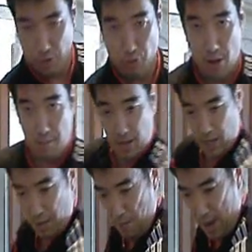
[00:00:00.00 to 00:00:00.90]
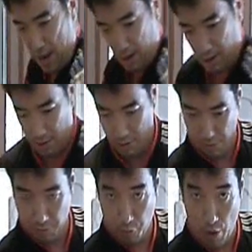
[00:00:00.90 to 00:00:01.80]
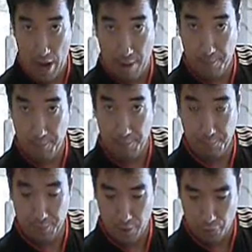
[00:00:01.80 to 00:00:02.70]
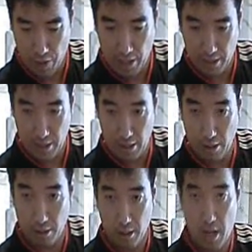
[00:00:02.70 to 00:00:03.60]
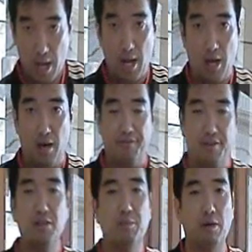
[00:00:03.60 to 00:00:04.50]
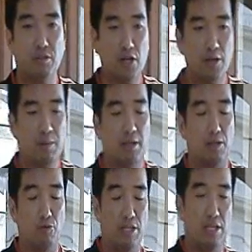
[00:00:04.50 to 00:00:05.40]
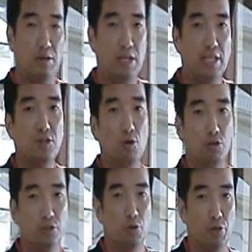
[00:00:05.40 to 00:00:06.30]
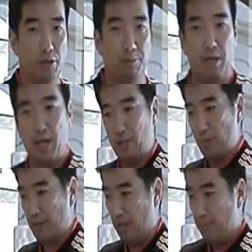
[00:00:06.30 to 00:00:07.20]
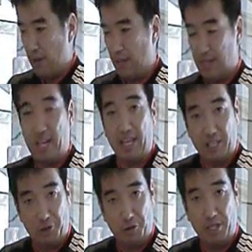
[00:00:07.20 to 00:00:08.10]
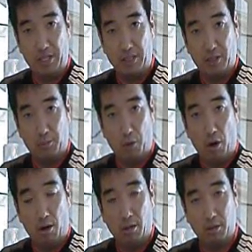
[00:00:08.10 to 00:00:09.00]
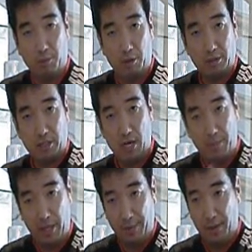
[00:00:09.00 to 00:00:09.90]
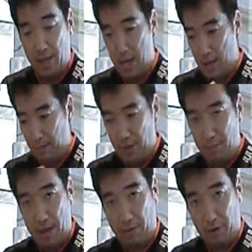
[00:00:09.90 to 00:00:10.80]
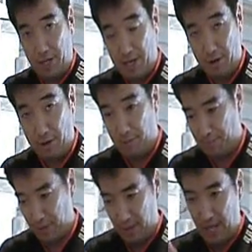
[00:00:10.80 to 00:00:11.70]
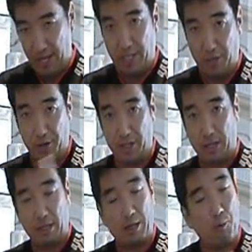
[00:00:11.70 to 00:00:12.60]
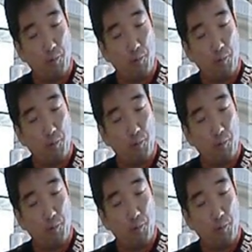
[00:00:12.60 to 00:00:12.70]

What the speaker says: you want to make impact. Wham! Right there. A friend of mine was talking about like when his coach told him to make impact at 90 degrees to the ball. Ball's coming, impact right here, 90 degrees, like a